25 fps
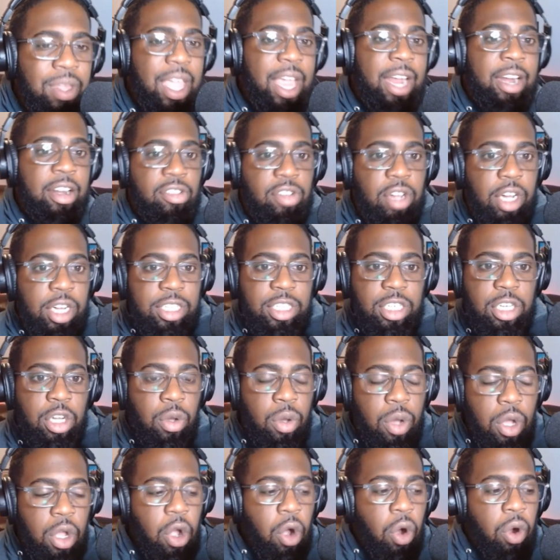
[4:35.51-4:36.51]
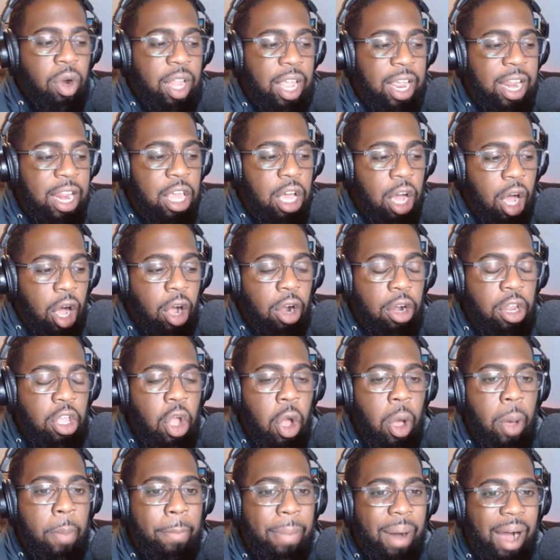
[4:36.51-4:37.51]
and it's also on any
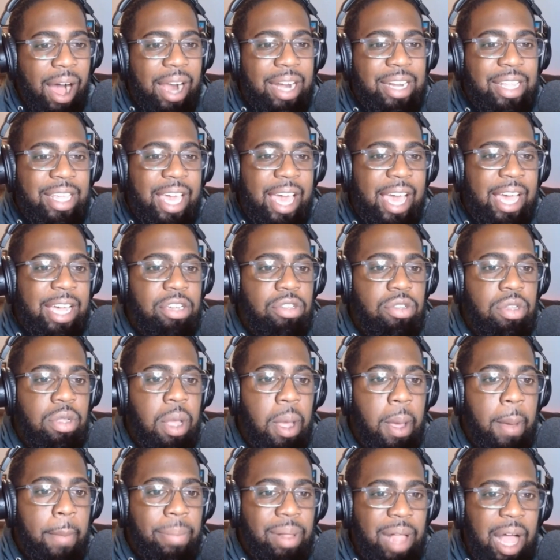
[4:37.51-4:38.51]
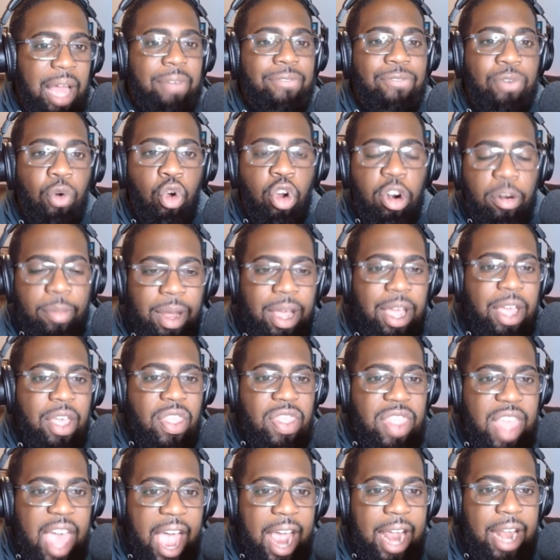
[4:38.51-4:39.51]
audio podcast platform
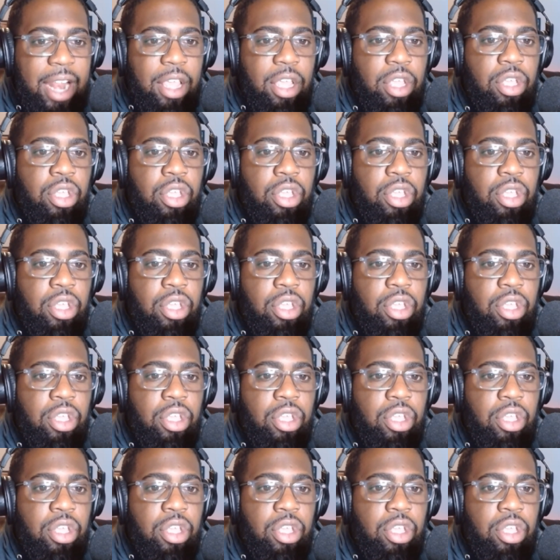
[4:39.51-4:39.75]
that